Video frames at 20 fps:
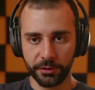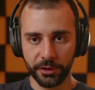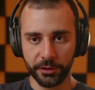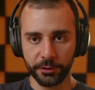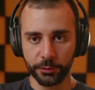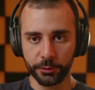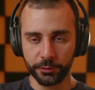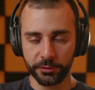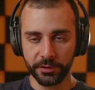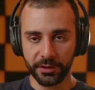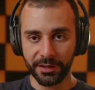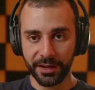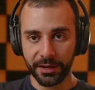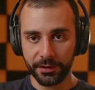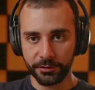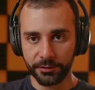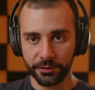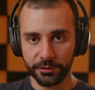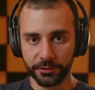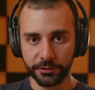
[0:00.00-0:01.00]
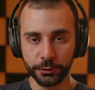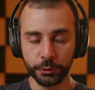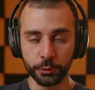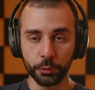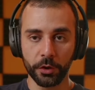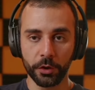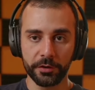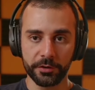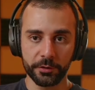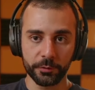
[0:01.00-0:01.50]
right you're the lender
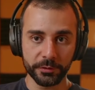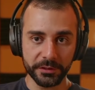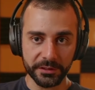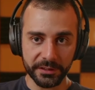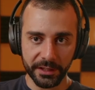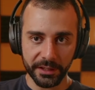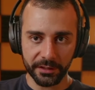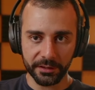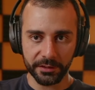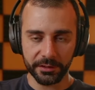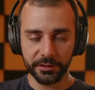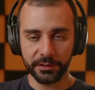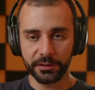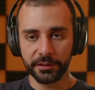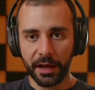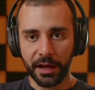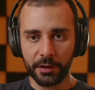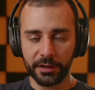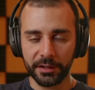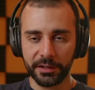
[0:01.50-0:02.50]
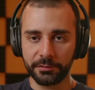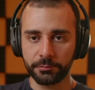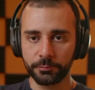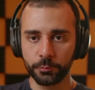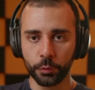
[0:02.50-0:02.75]
you are the retailer like